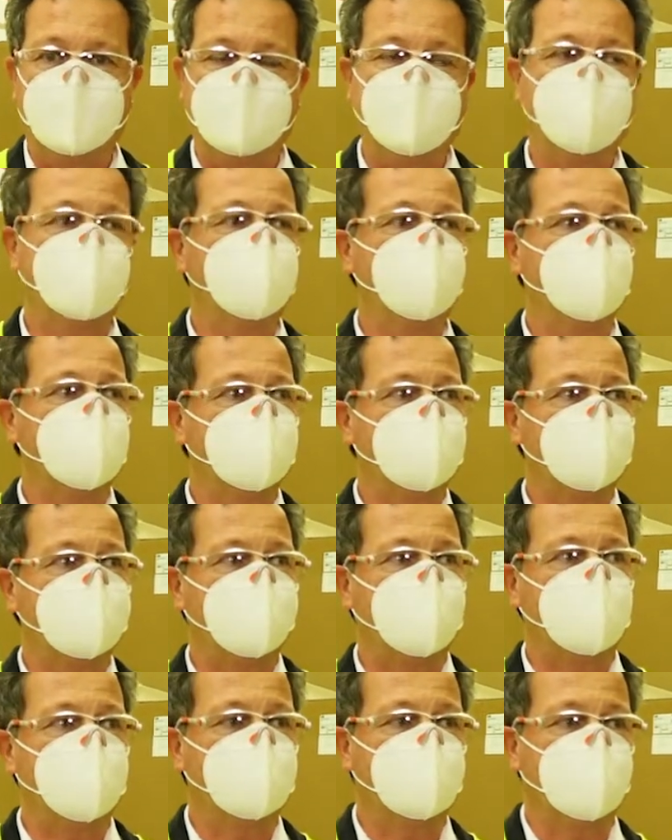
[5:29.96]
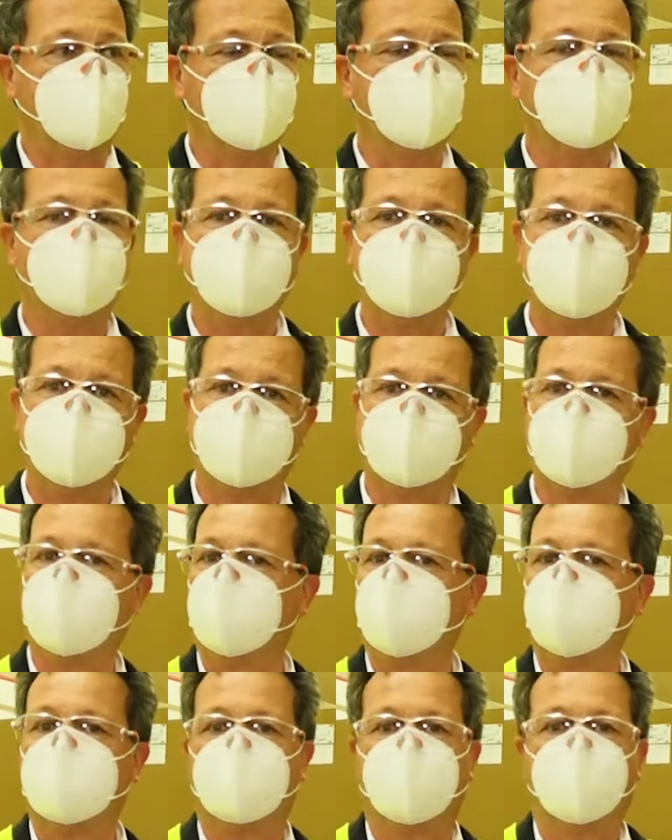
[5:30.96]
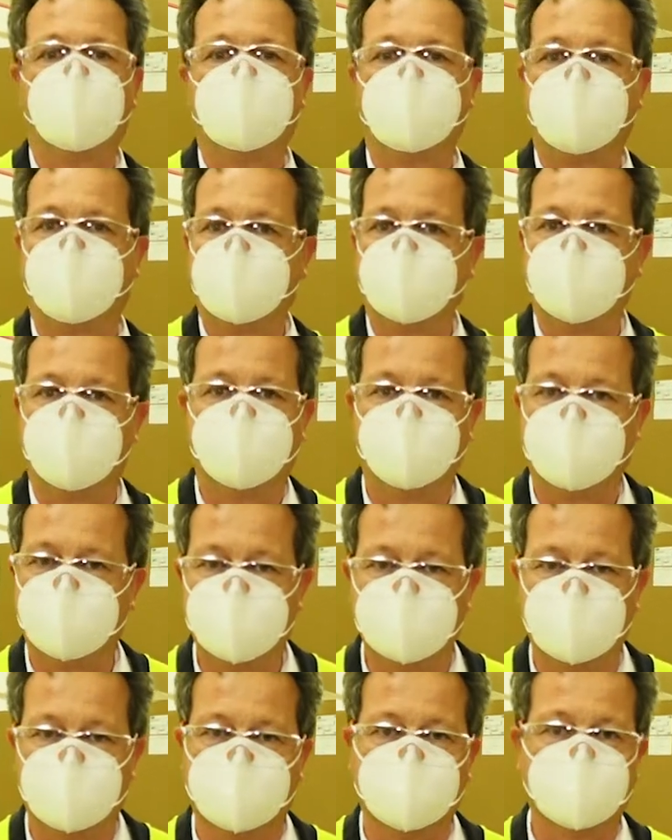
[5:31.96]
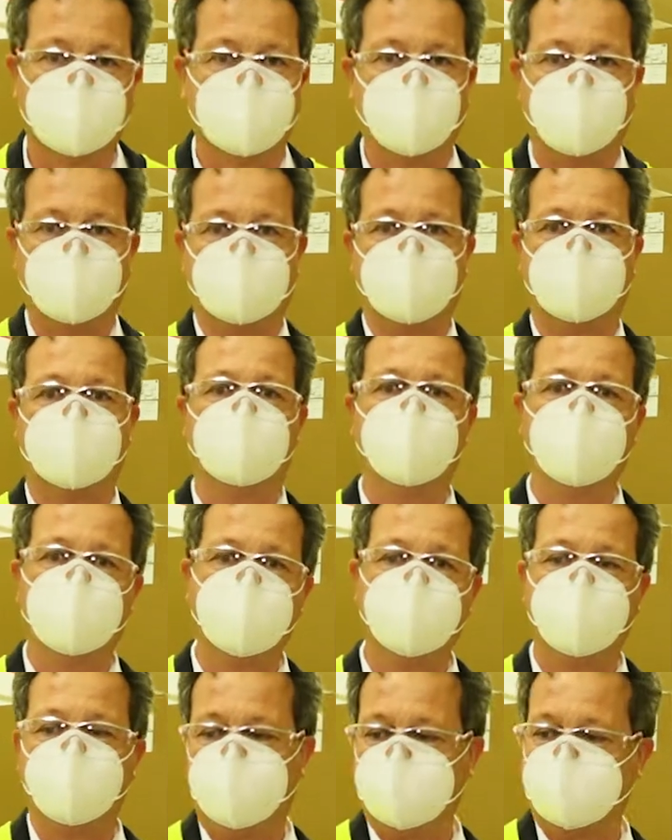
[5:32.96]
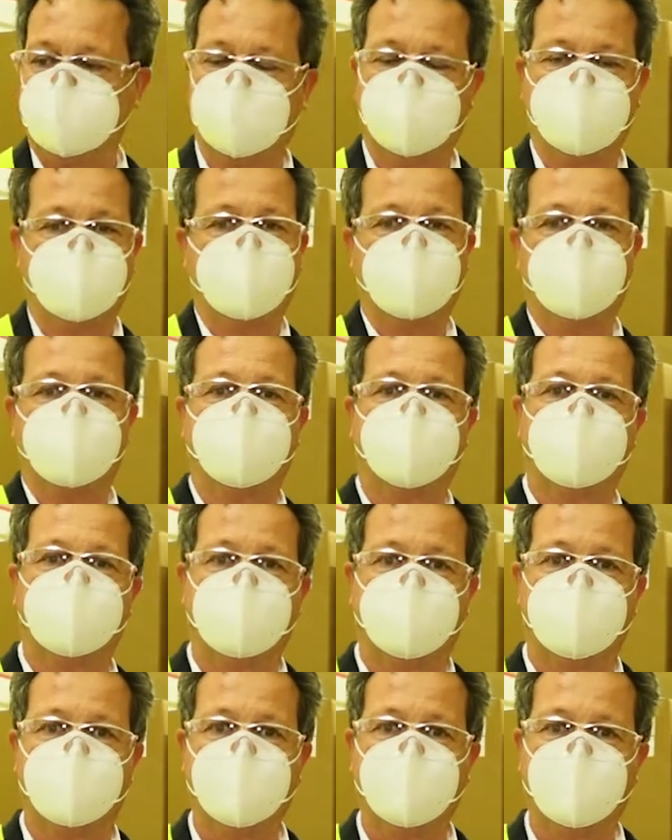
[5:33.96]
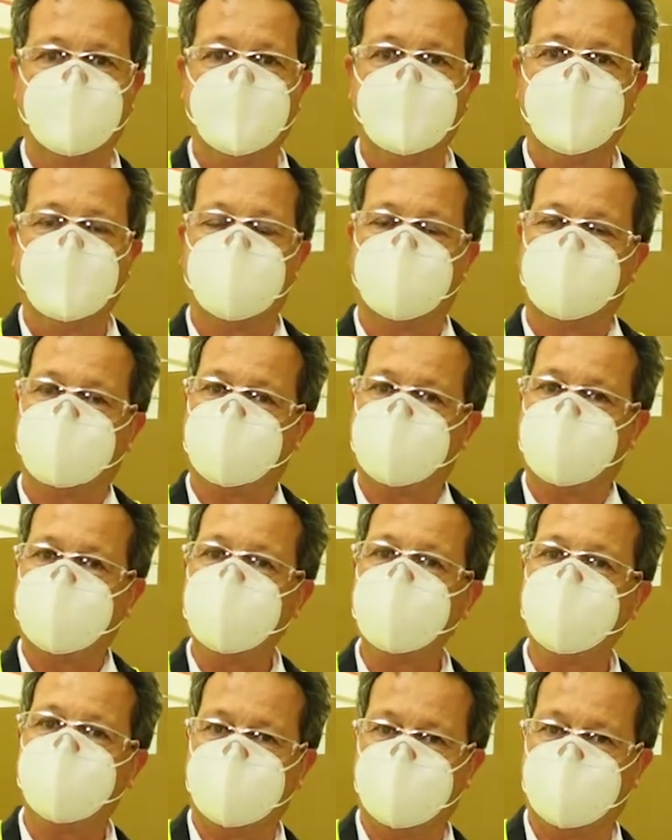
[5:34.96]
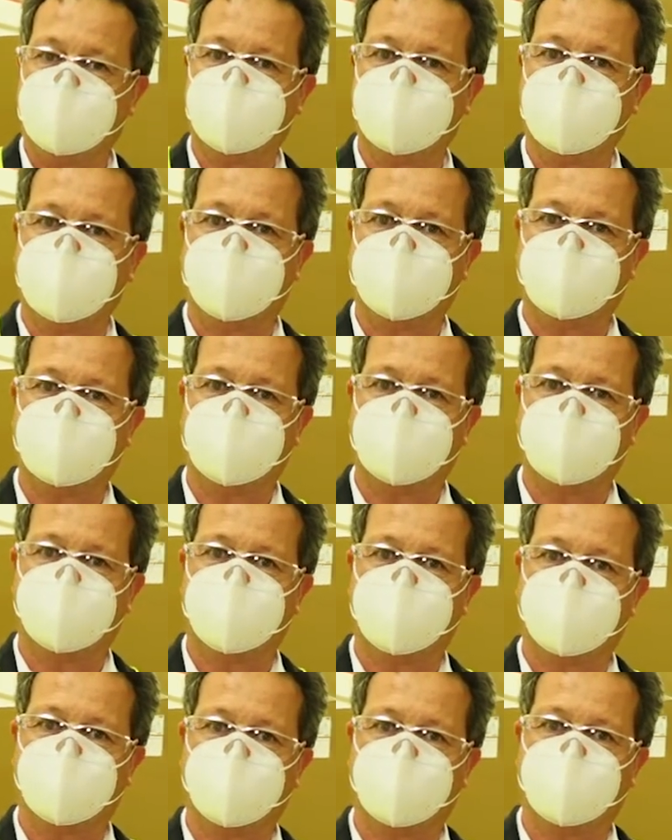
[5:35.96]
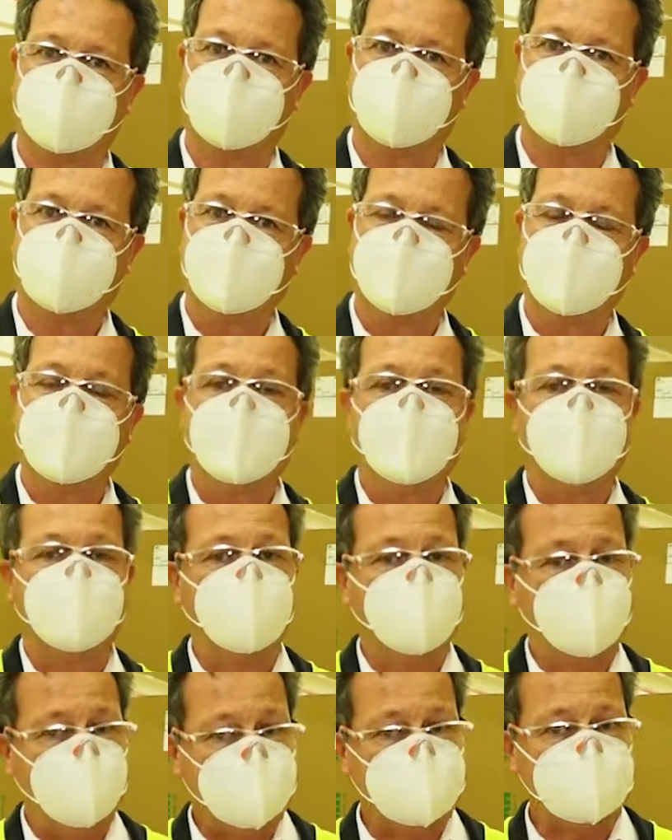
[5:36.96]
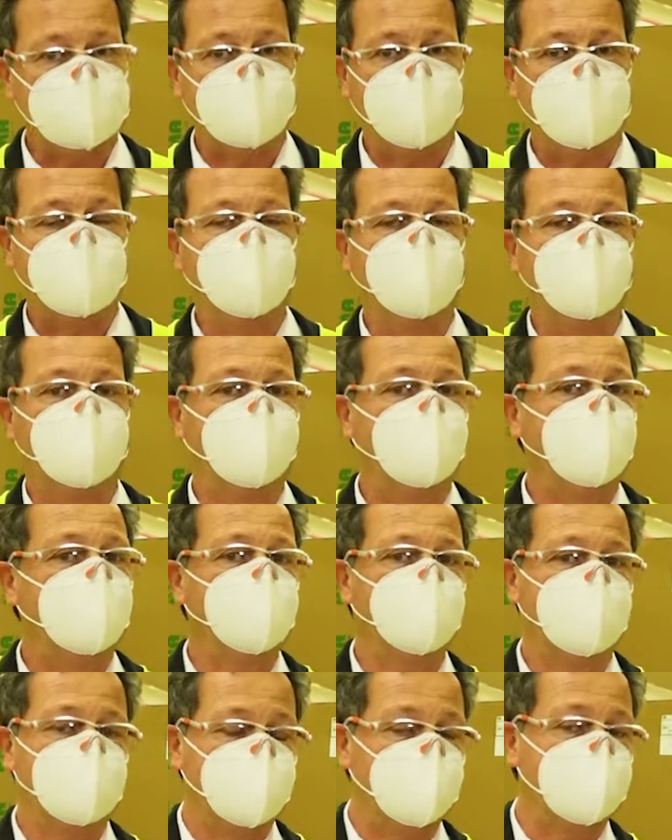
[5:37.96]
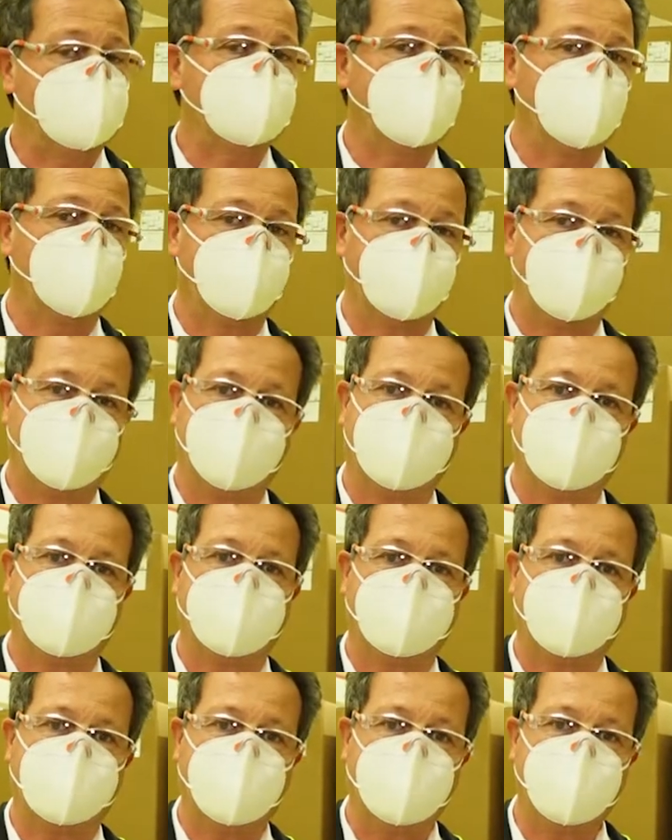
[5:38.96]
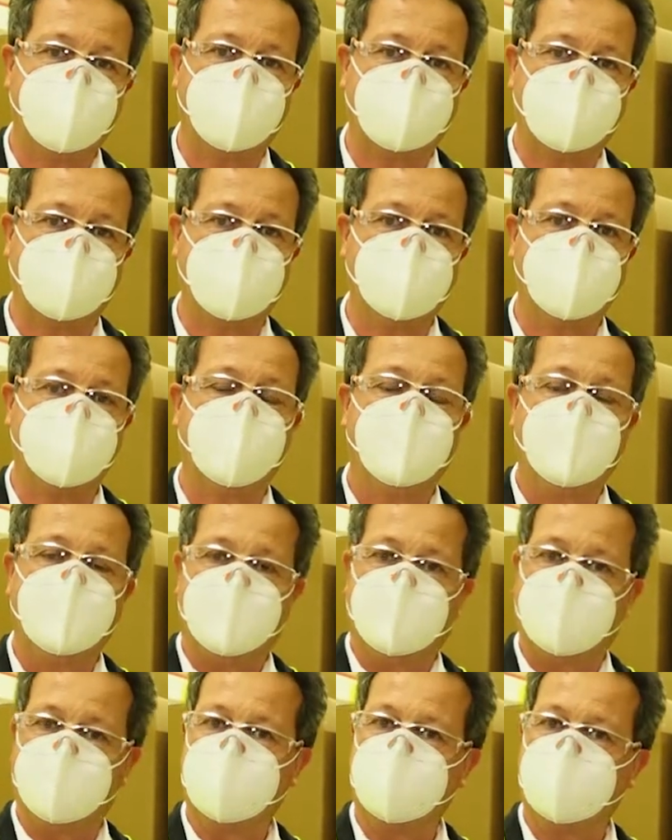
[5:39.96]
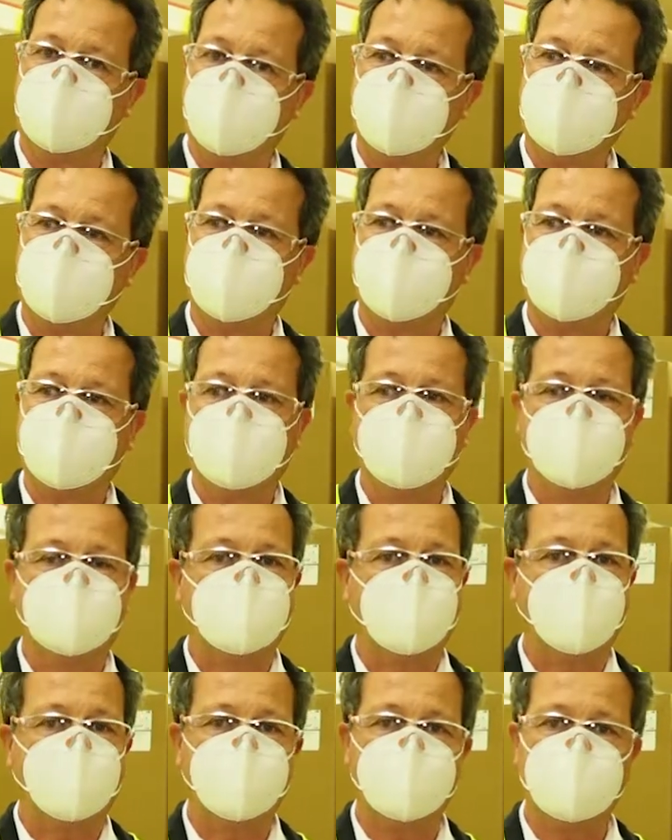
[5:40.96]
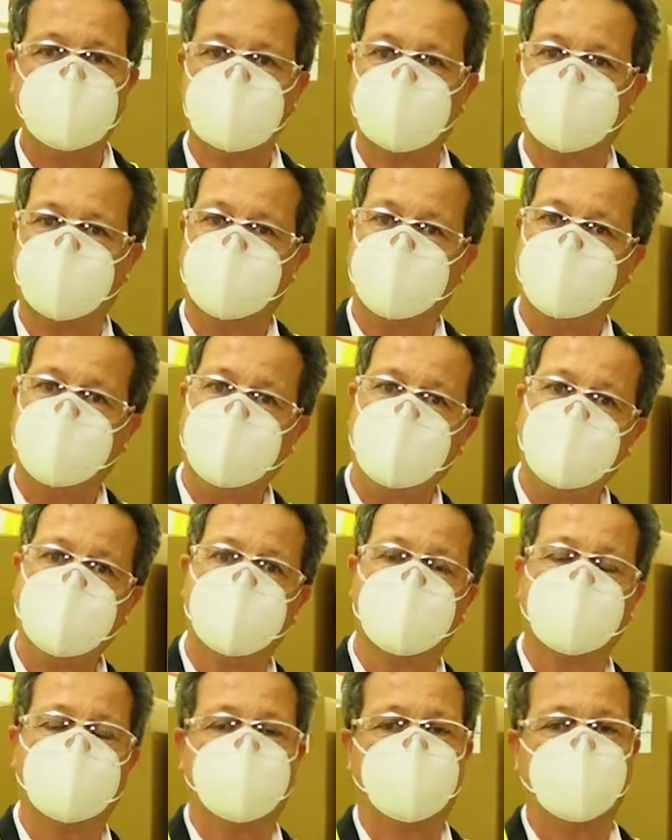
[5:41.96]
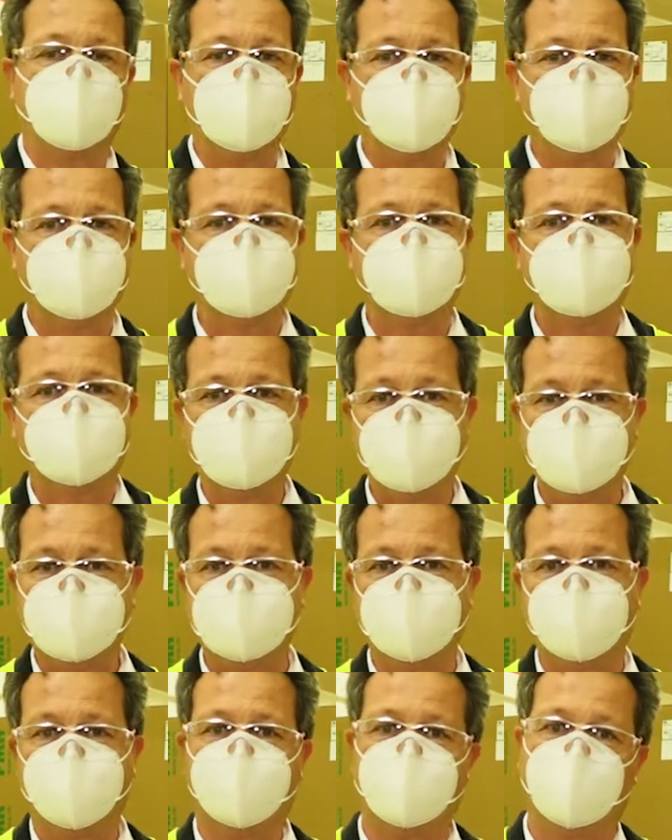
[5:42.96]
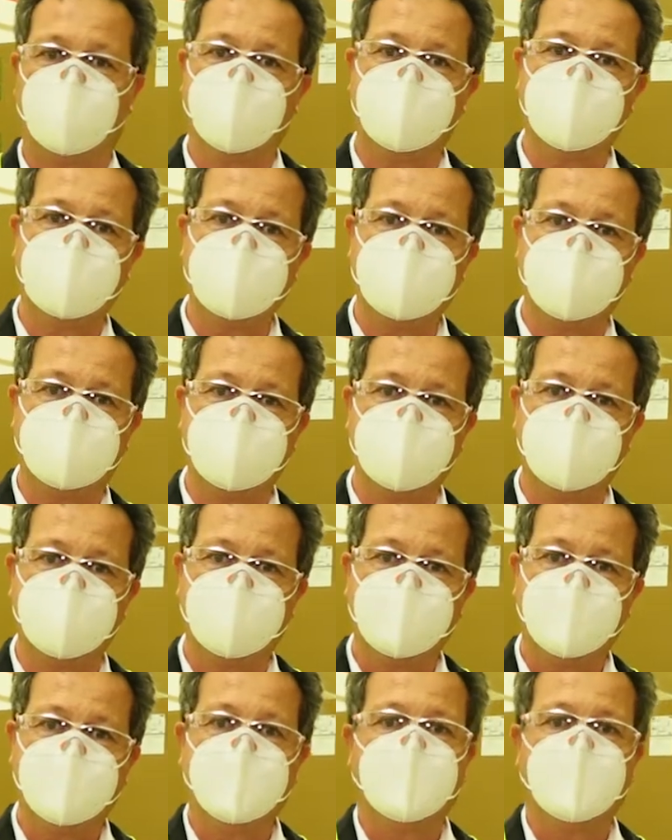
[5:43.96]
If you look at our conduits, they look all kind of similar, like a tube with some reels in it. But the inside makes a difference. We mix, like I was saying, we mix our plastic by ourselves, and I would say in the average of 8 to 12 ingredients are needed